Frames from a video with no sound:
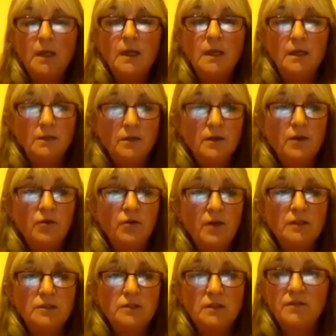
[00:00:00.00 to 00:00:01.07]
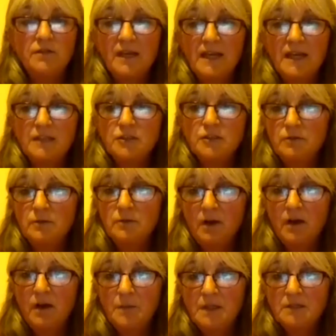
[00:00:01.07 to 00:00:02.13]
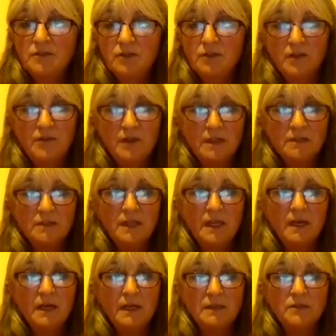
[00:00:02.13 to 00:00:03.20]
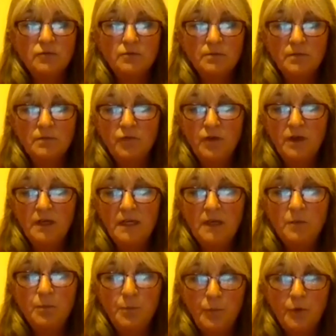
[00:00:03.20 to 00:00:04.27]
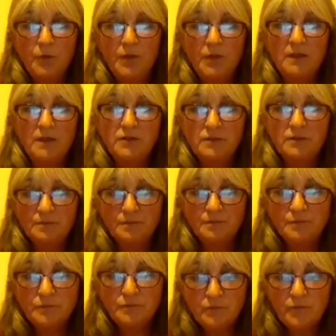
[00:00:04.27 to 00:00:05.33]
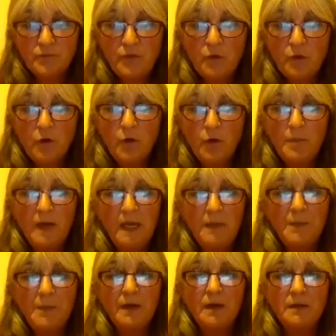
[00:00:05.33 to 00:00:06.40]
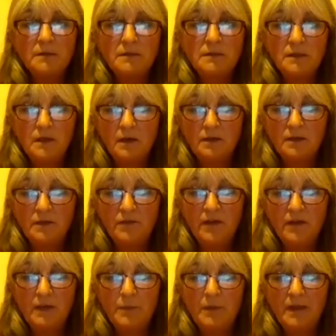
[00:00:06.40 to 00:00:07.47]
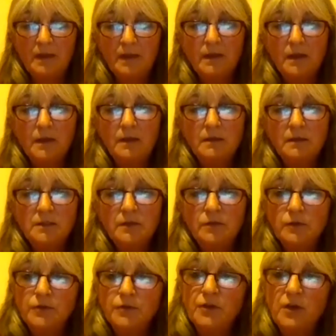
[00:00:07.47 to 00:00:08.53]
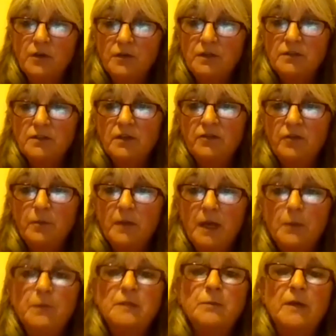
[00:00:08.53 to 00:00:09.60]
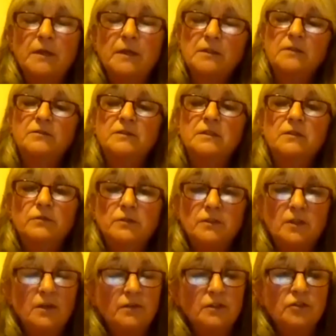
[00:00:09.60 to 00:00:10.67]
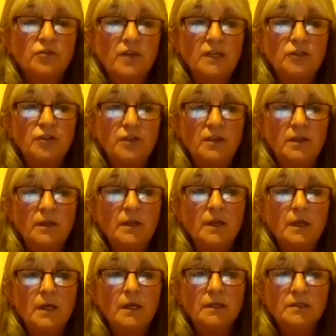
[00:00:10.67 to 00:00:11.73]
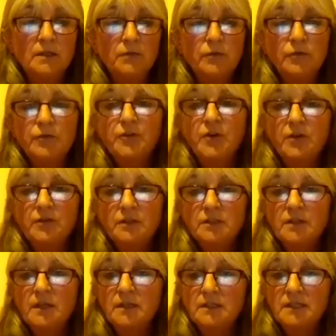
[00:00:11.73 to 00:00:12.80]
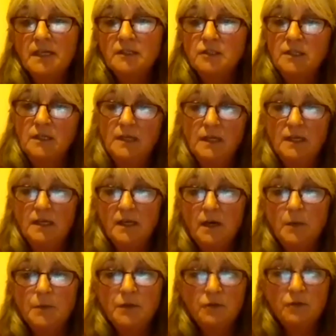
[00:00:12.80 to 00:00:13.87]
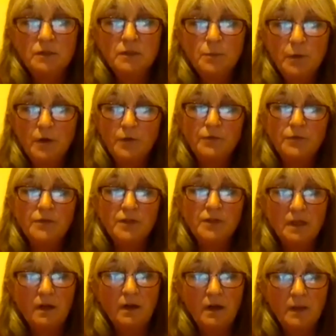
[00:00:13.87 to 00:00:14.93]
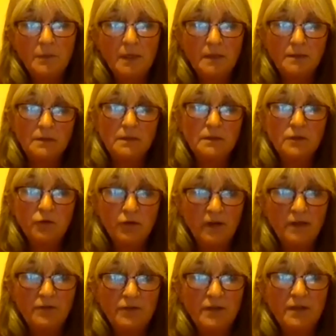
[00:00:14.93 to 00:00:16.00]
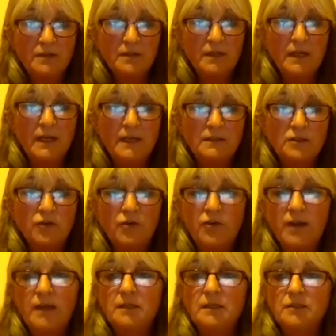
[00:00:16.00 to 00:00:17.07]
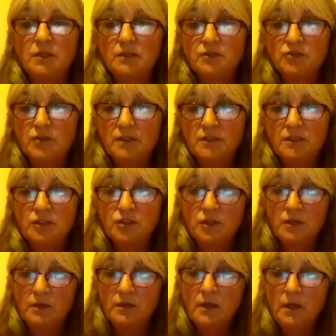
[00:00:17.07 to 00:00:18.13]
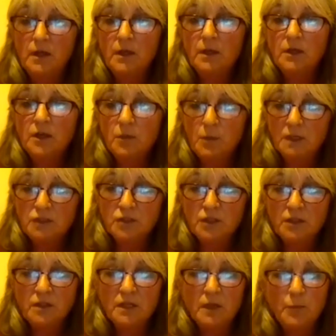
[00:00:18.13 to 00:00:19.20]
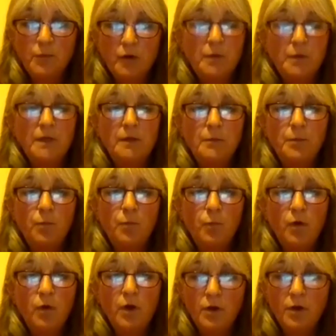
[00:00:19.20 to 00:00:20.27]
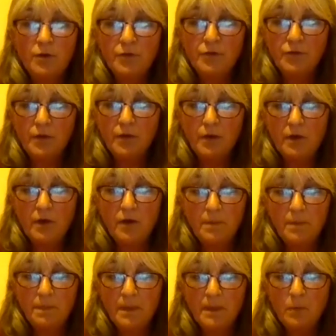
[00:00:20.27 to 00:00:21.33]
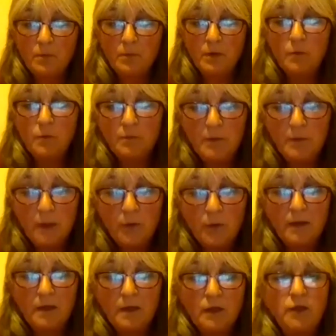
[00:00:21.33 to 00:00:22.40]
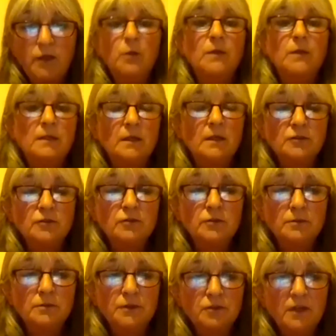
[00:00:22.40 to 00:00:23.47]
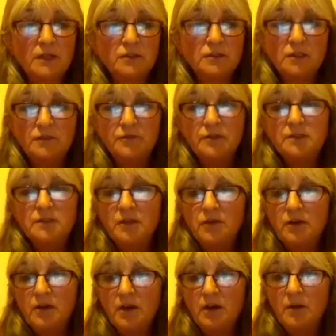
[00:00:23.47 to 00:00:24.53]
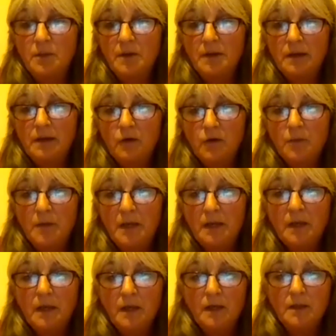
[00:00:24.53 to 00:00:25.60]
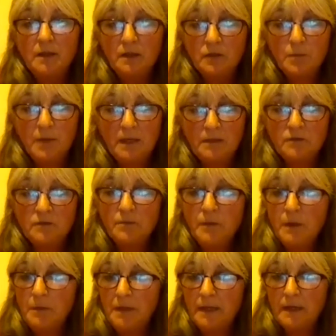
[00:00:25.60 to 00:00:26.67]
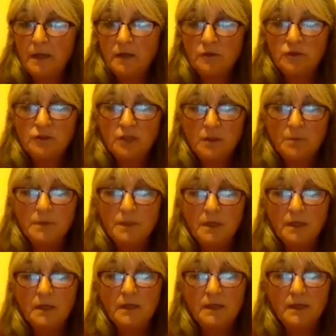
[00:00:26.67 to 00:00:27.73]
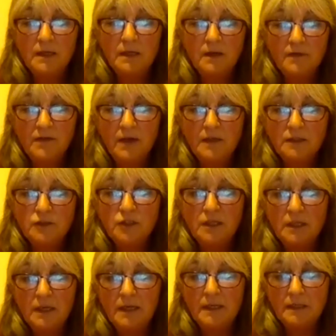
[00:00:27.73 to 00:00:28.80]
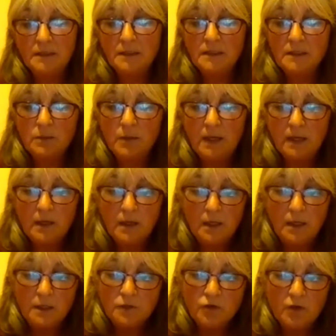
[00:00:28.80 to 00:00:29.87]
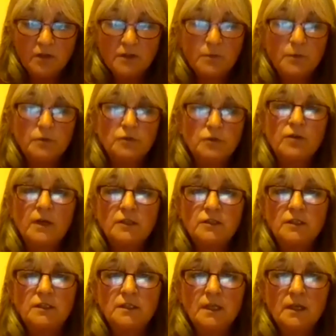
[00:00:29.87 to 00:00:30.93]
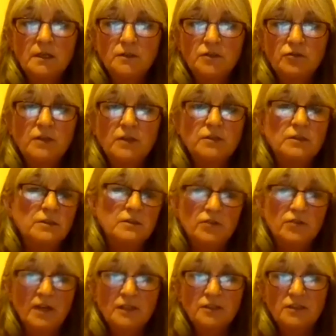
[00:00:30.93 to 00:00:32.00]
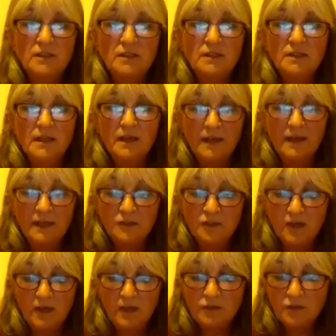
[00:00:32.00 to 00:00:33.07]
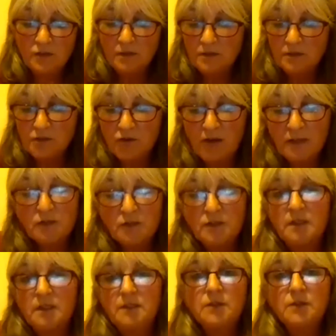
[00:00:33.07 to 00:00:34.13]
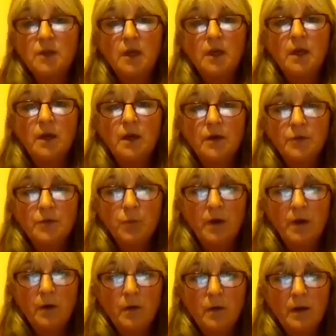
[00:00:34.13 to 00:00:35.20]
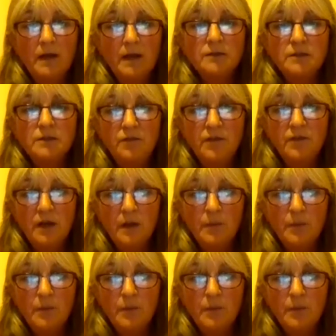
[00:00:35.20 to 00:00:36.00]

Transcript: is the creation of a National Climate Service. And let's really put this on paper and start developing a civil service. So from our perspective of the civil service trade union, a civil service that is actually geared up to respond to the climate crisis, and let's create a just transition commission that probably works with building a new industrial strategy for zero carbon economy that's based on public ownership, particularly of energy, and linked into our transport strategies, our construction strategies, our education strategies as well. And let's develop